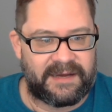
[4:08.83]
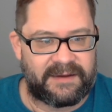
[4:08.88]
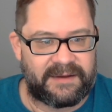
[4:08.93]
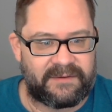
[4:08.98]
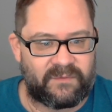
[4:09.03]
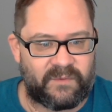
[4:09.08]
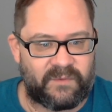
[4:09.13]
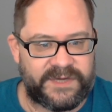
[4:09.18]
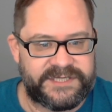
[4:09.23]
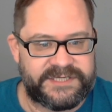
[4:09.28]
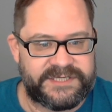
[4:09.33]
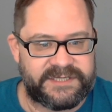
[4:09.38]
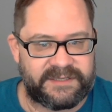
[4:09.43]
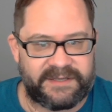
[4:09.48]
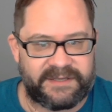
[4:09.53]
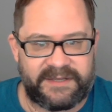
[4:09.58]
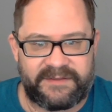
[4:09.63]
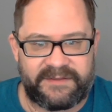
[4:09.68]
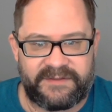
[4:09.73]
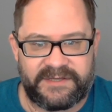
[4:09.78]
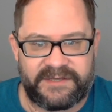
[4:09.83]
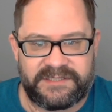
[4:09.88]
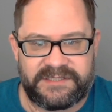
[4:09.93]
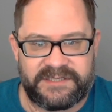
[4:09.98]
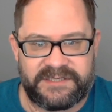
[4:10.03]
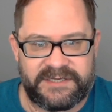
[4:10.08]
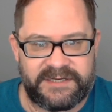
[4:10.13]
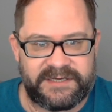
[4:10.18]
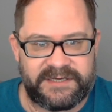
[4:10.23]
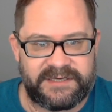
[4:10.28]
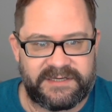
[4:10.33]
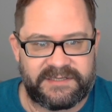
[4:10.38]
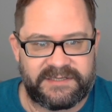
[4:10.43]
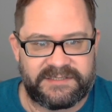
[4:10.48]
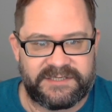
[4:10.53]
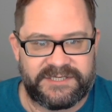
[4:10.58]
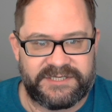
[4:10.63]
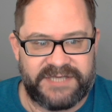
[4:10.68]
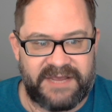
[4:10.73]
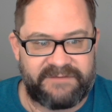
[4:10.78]
recently. This
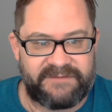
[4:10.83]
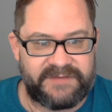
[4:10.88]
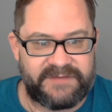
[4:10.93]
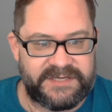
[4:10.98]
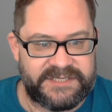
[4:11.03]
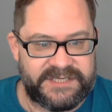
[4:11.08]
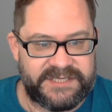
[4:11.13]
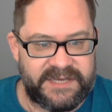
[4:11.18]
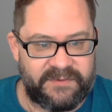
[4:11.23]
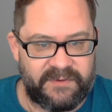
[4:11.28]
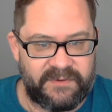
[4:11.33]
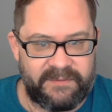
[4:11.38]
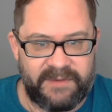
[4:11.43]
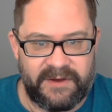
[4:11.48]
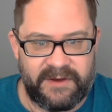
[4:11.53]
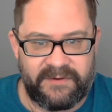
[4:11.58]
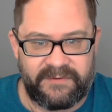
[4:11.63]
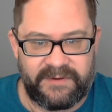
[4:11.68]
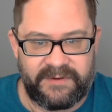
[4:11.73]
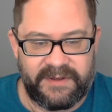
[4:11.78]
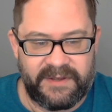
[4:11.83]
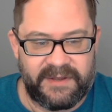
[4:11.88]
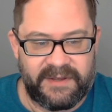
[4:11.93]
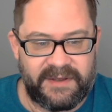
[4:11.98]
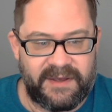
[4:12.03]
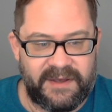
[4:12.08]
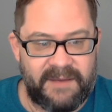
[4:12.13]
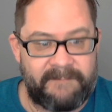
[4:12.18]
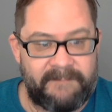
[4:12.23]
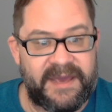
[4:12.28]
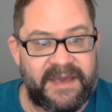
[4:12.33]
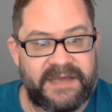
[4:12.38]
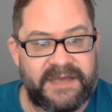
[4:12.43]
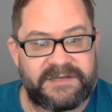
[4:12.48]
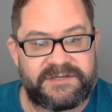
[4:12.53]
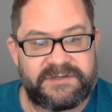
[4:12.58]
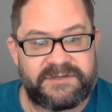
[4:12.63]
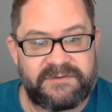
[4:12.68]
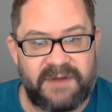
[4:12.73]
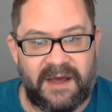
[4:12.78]
is a JVC remote.
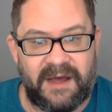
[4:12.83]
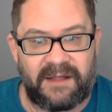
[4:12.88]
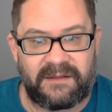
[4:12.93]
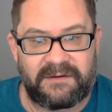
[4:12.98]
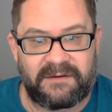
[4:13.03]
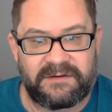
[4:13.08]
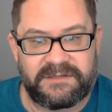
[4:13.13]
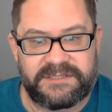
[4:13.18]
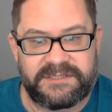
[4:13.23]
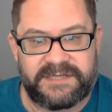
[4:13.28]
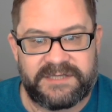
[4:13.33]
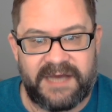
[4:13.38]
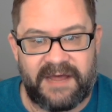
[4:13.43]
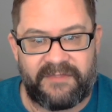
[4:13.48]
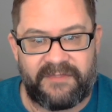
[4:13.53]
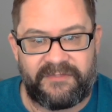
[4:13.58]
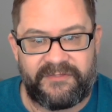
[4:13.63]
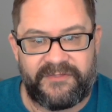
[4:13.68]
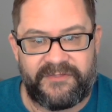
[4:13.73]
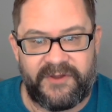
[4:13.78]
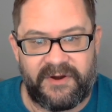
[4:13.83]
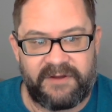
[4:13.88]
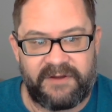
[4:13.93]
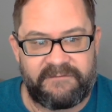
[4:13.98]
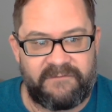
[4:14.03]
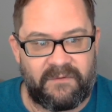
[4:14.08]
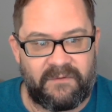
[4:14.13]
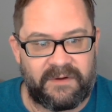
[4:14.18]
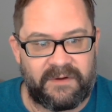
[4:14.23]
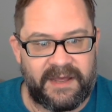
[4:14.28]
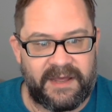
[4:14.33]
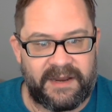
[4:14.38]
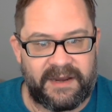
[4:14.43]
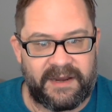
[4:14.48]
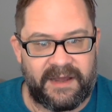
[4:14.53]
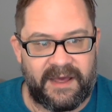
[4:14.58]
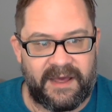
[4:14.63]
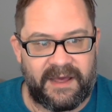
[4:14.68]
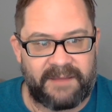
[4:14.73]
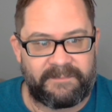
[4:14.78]
Paid $2, got
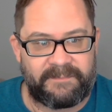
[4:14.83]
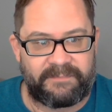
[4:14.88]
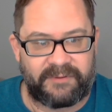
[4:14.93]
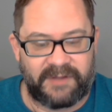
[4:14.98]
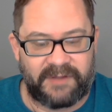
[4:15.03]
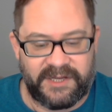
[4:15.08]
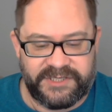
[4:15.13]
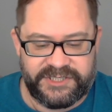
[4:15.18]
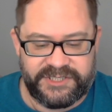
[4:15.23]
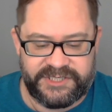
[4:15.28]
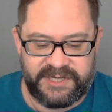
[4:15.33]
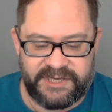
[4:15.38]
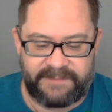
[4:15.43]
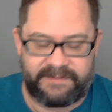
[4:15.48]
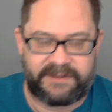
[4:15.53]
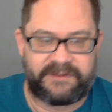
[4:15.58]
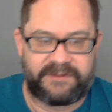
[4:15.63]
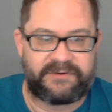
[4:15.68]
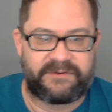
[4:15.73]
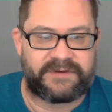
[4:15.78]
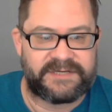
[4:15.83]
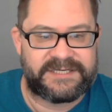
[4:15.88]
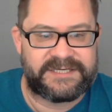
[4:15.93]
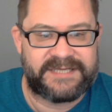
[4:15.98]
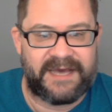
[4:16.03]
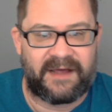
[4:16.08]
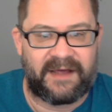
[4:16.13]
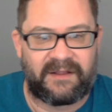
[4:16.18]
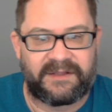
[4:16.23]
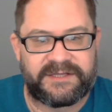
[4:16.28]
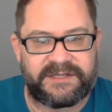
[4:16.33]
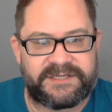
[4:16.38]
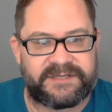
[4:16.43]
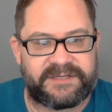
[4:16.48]
$34.99 plus shipping. You could tell it's a